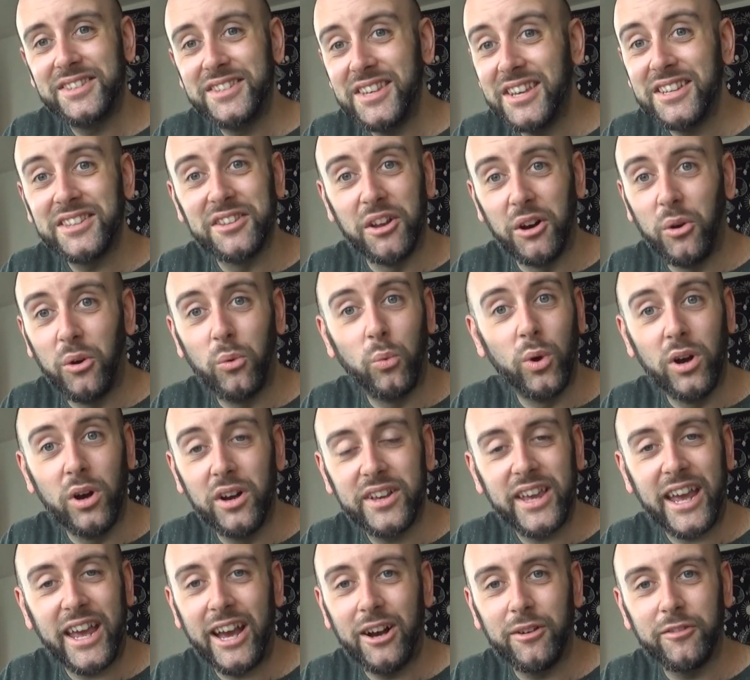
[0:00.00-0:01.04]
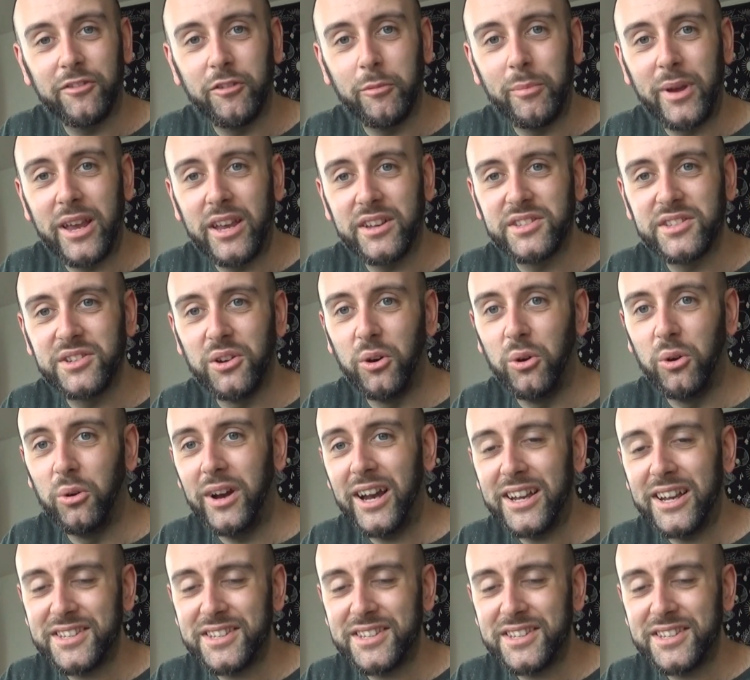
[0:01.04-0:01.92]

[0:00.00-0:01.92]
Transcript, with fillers: did not work out for me at all.